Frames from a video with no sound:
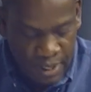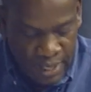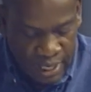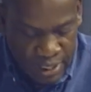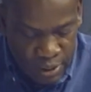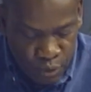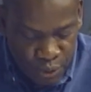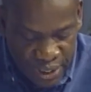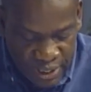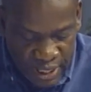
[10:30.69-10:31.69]
that the
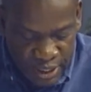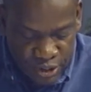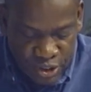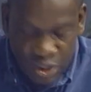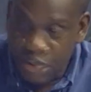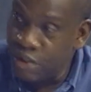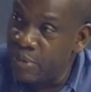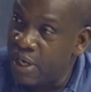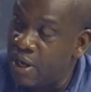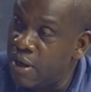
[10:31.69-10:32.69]
recent decision in
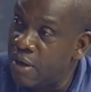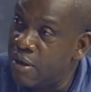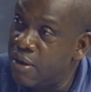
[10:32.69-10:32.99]
Jamaica